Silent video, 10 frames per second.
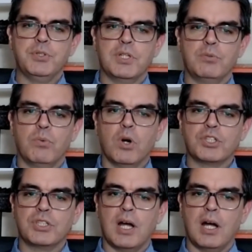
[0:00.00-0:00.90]
You can
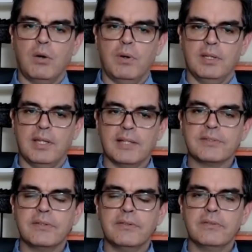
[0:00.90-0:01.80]
watch our
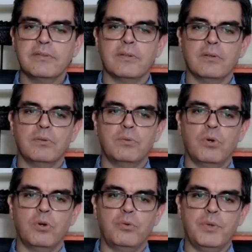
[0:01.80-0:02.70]
lessons
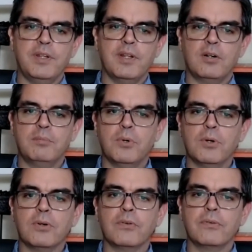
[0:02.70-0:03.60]
or read our
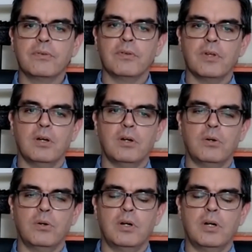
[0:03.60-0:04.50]
book
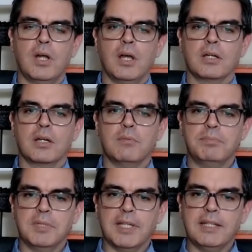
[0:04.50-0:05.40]
or
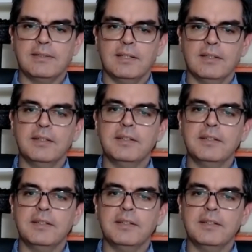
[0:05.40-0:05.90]
complete